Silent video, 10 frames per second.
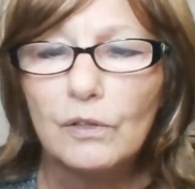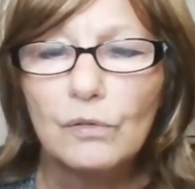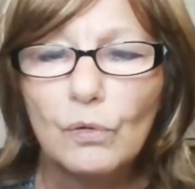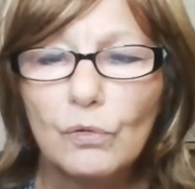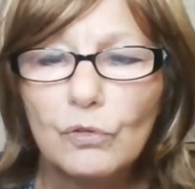to
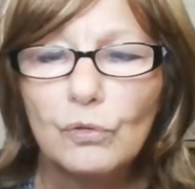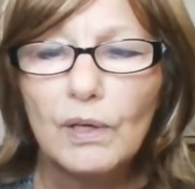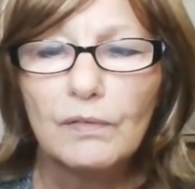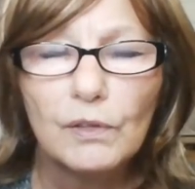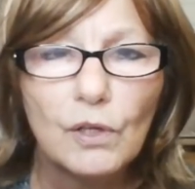those who
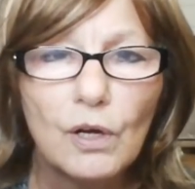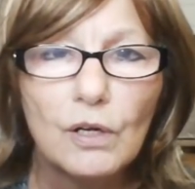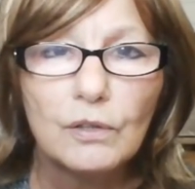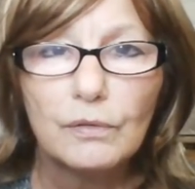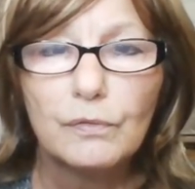have
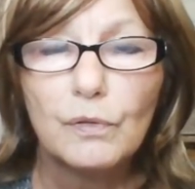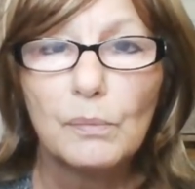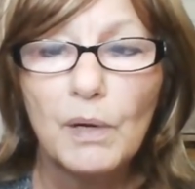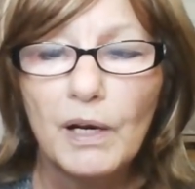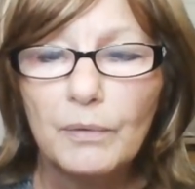longed for
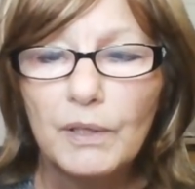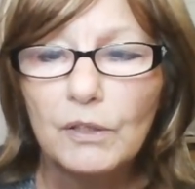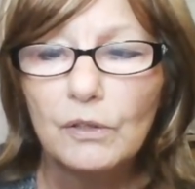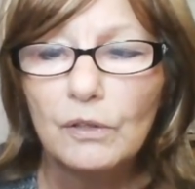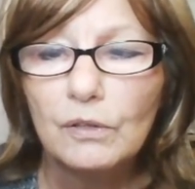my
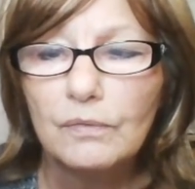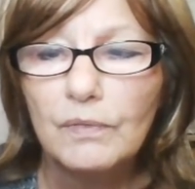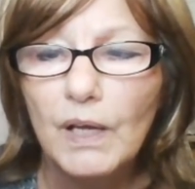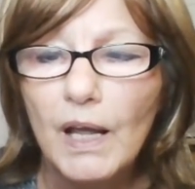return,